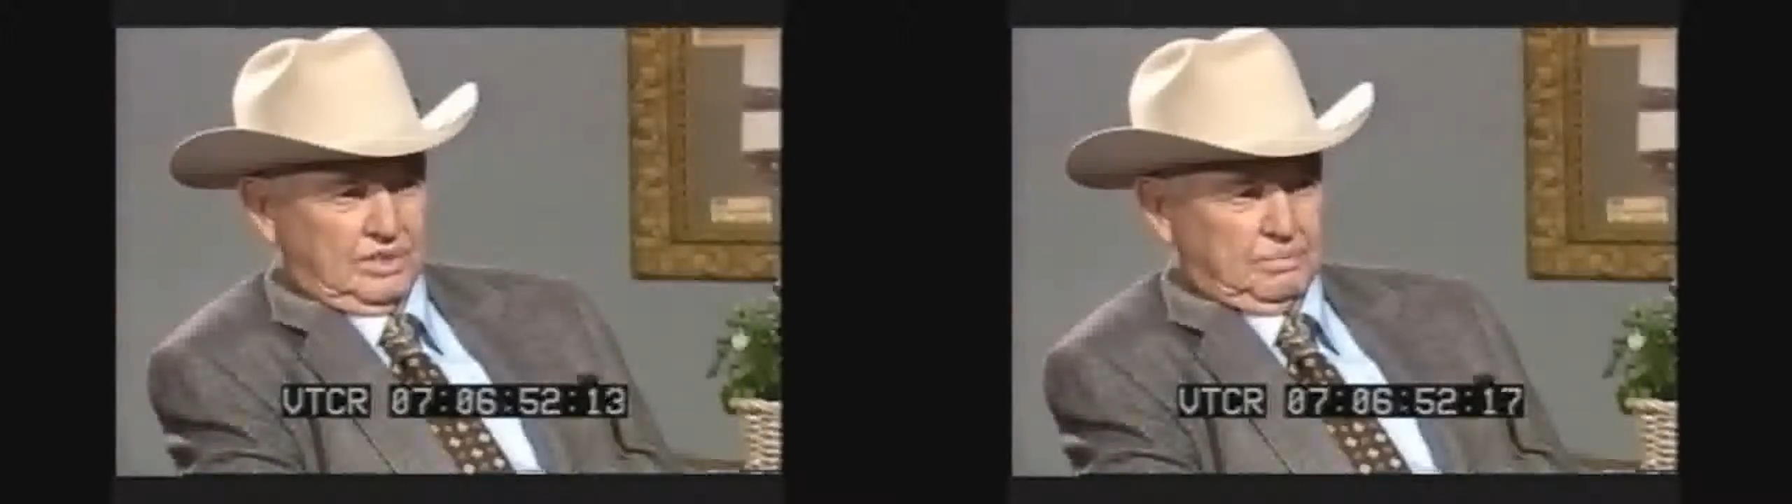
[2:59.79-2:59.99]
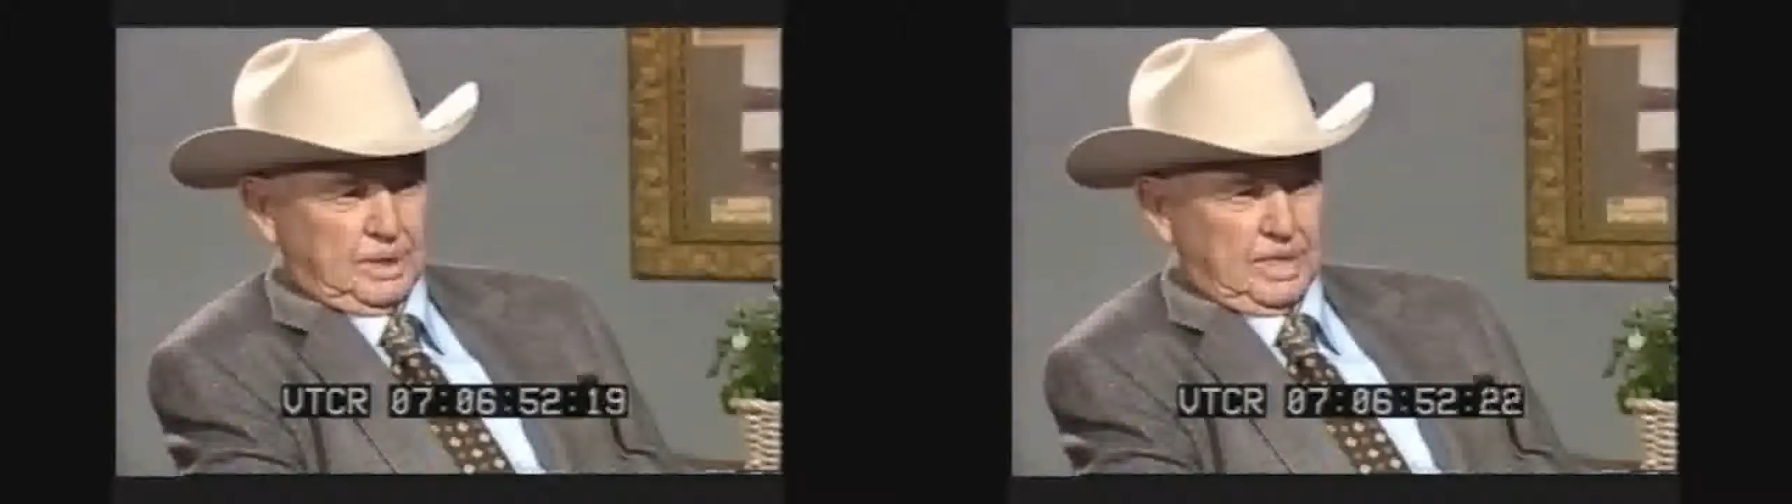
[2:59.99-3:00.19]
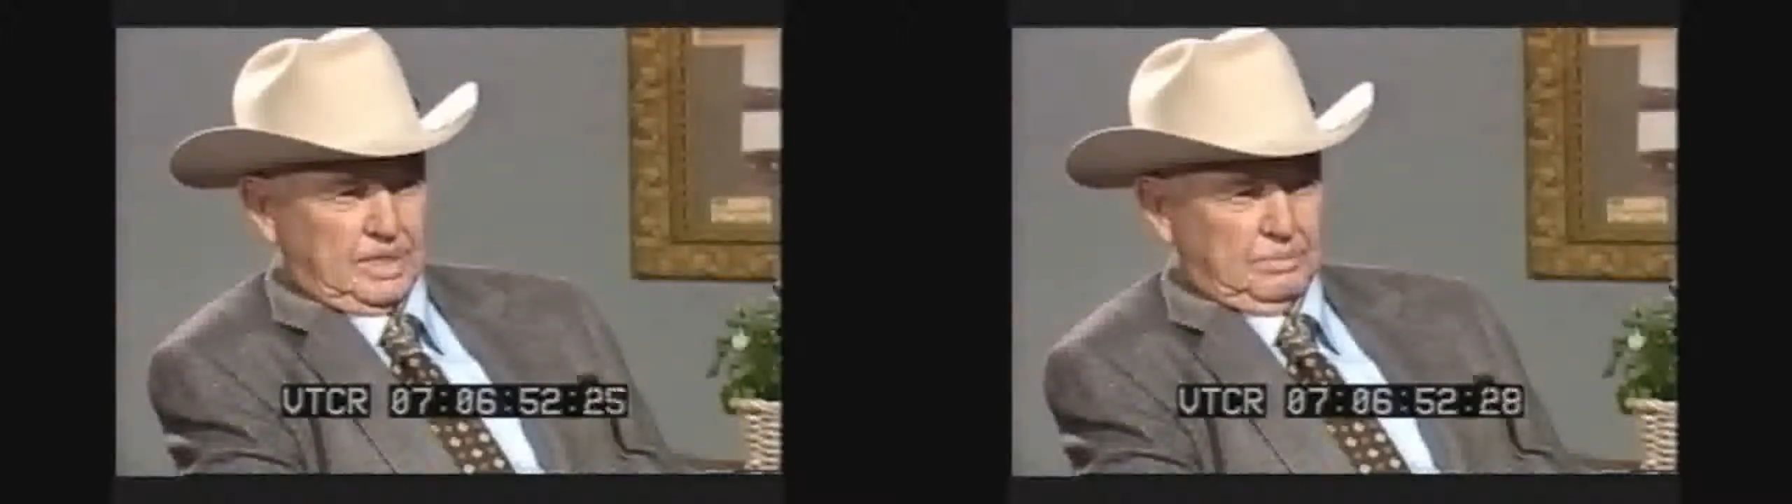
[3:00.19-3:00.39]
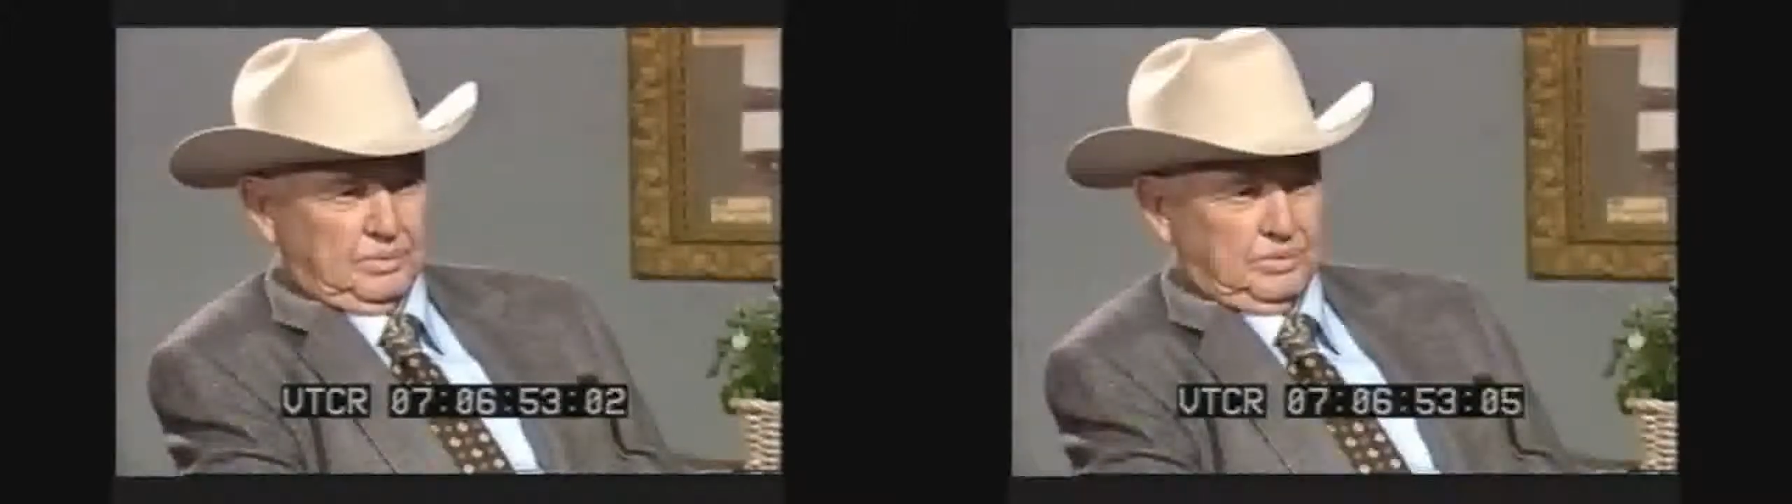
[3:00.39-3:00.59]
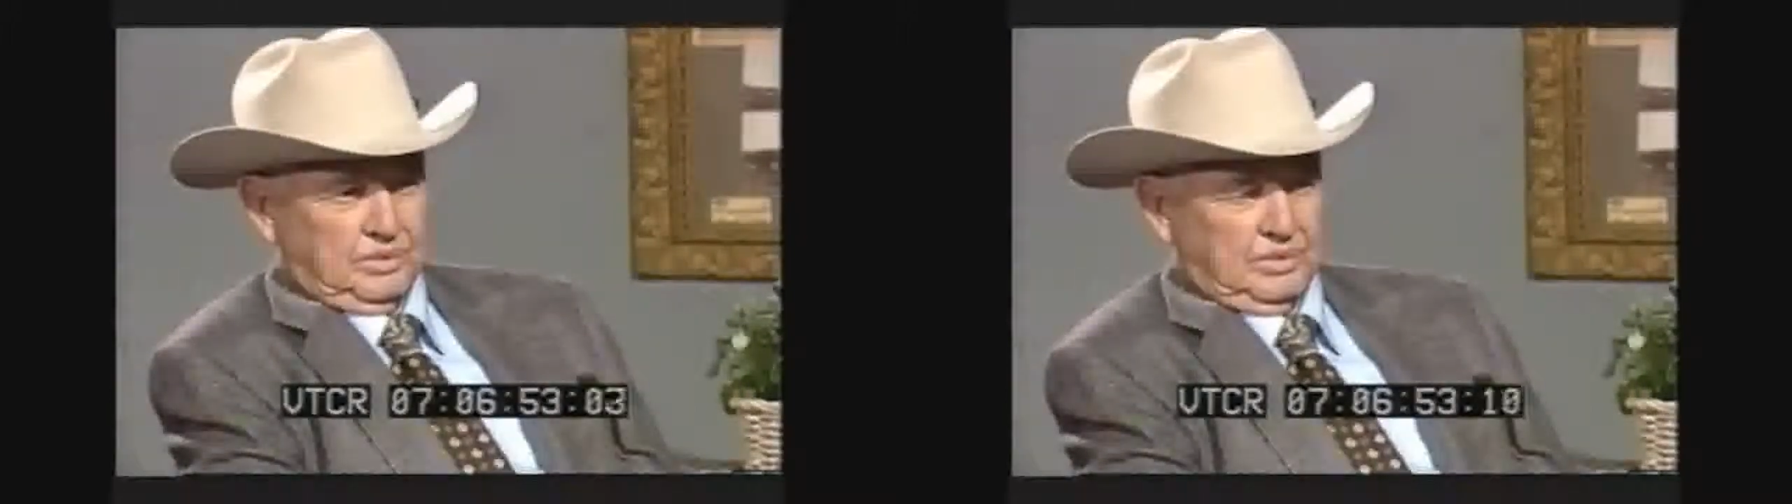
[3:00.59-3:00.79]

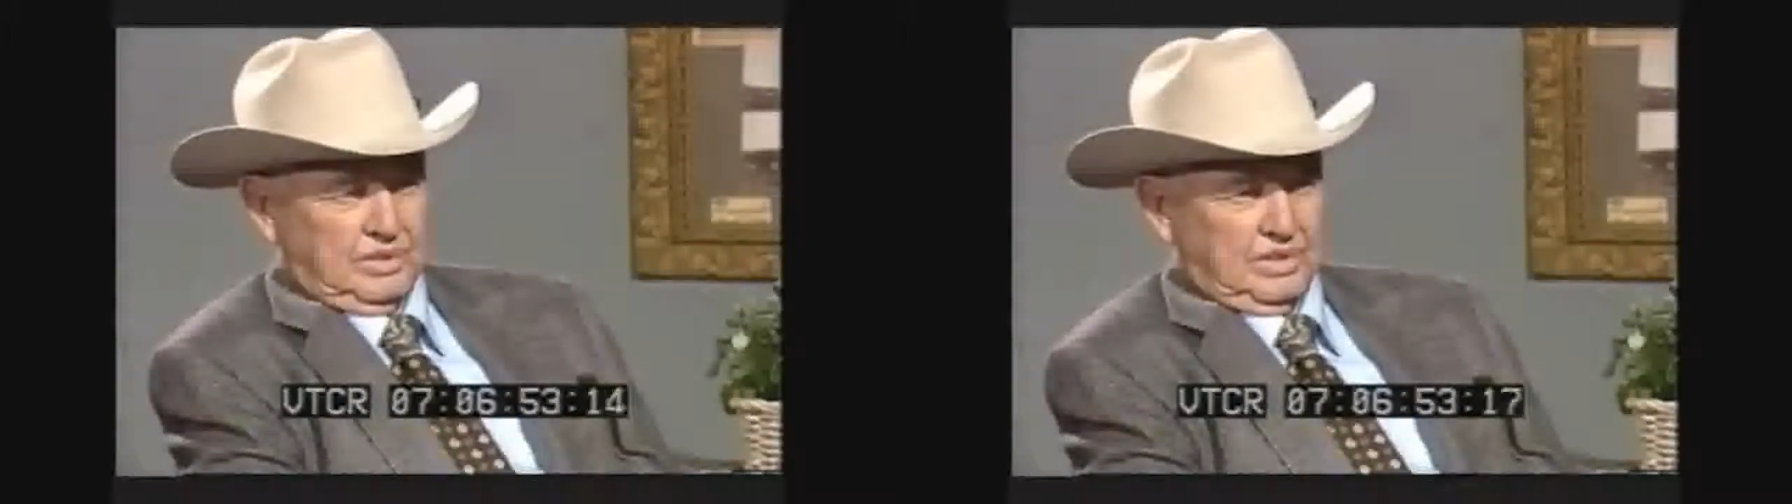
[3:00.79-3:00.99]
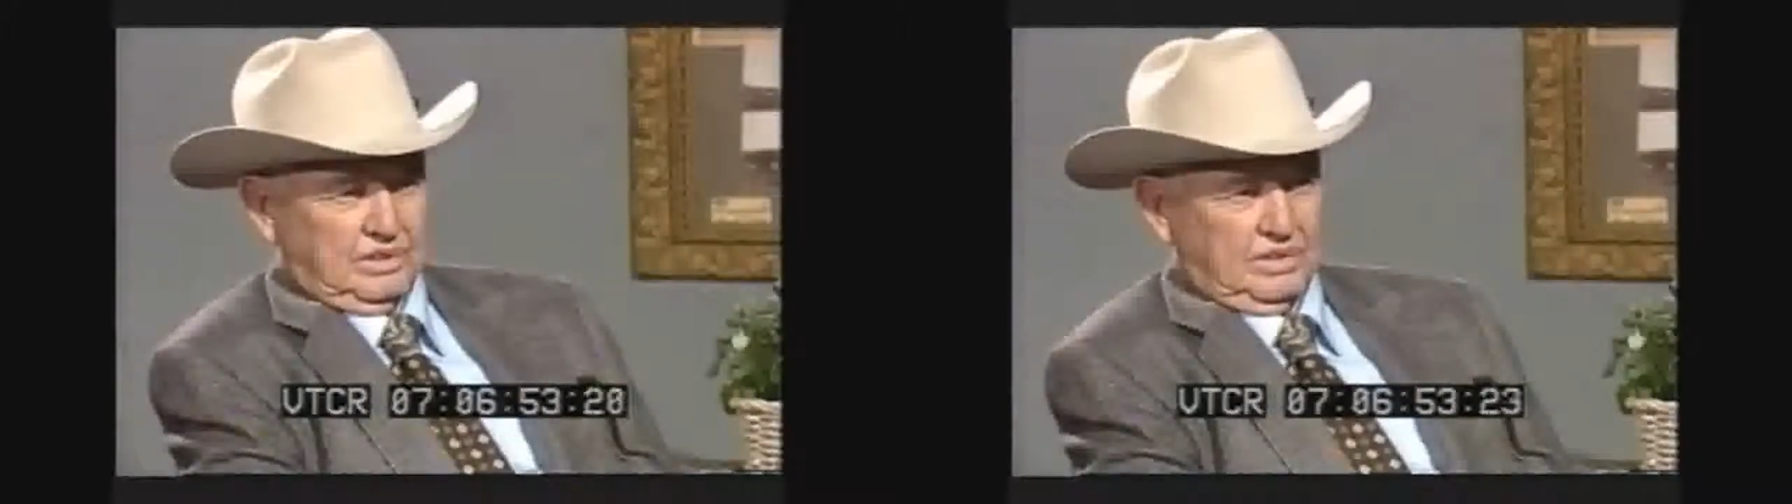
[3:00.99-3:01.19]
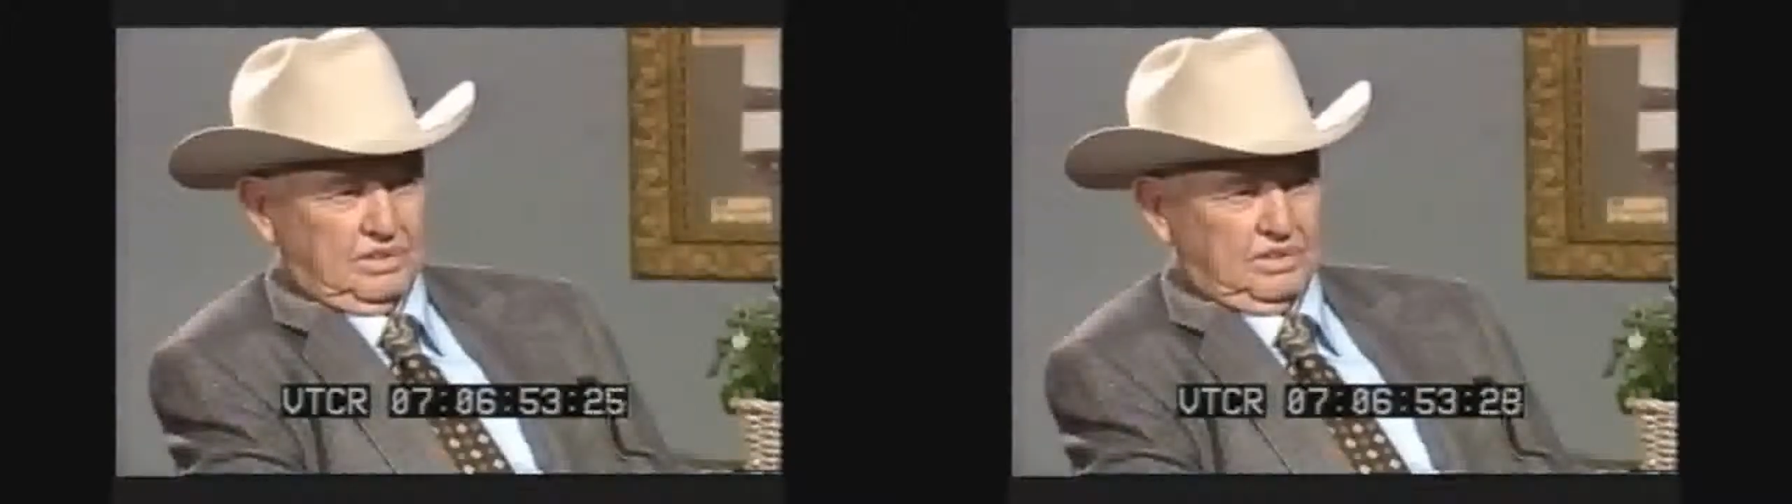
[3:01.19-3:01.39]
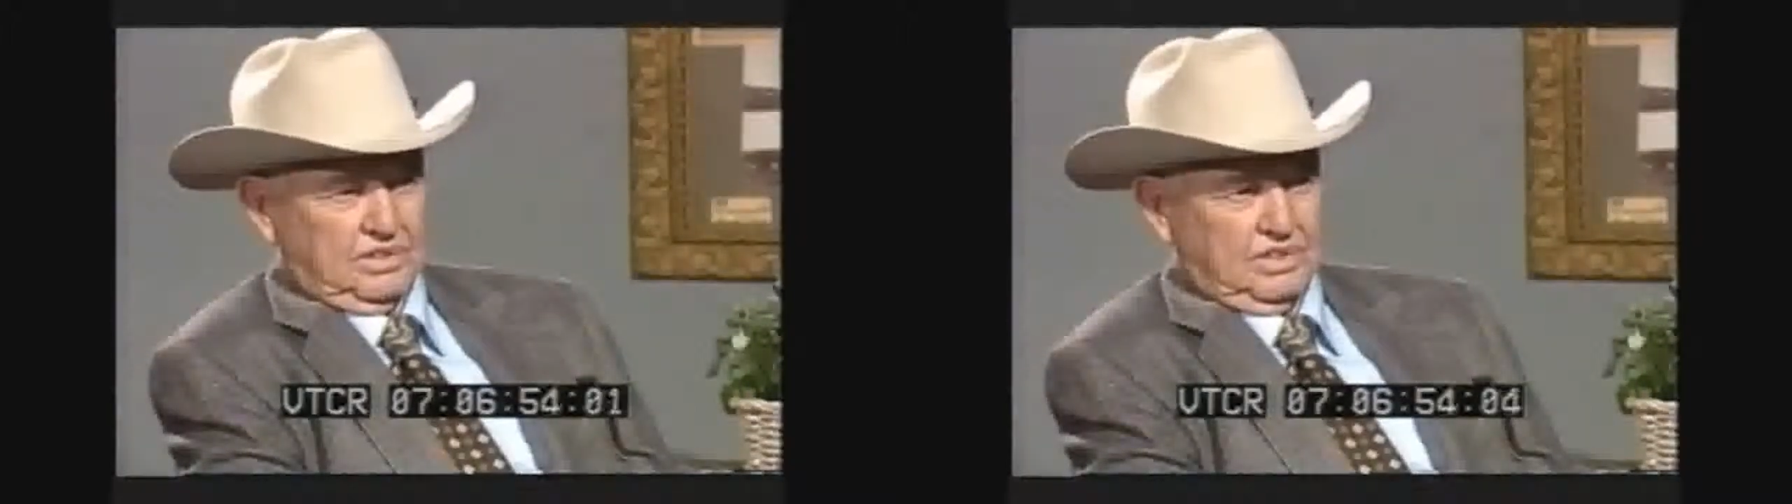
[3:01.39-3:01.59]
passable across